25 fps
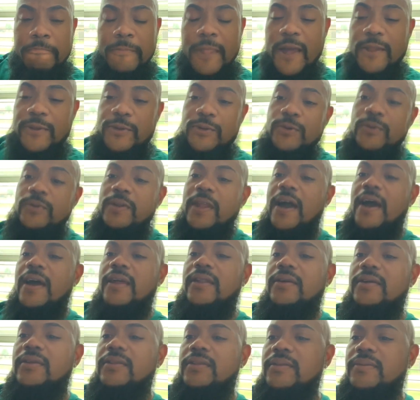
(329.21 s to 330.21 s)
I do
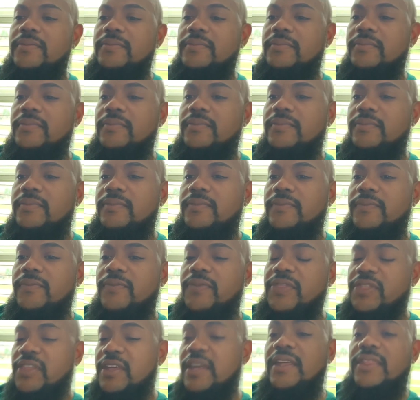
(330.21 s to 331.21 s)
not
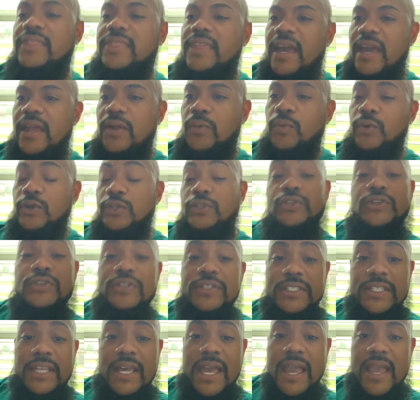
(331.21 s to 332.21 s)
think that what you're
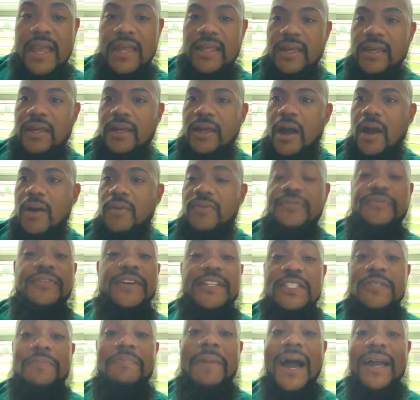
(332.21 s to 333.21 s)
saying
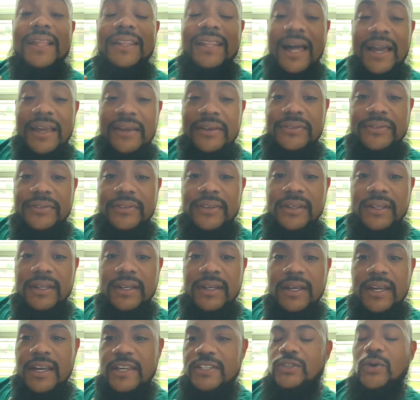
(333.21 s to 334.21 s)
fits my life.
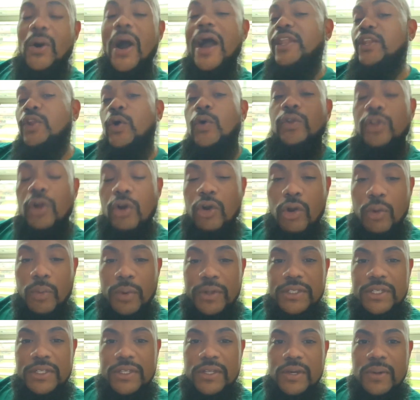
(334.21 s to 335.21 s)
And so I no longer
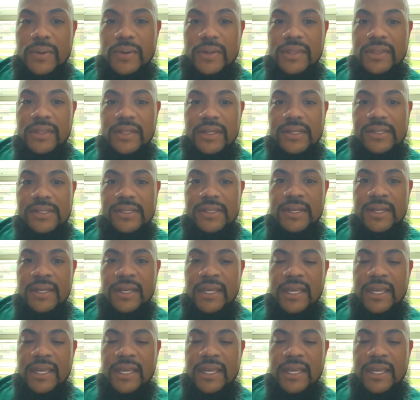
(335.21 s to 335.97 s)
what to do with this.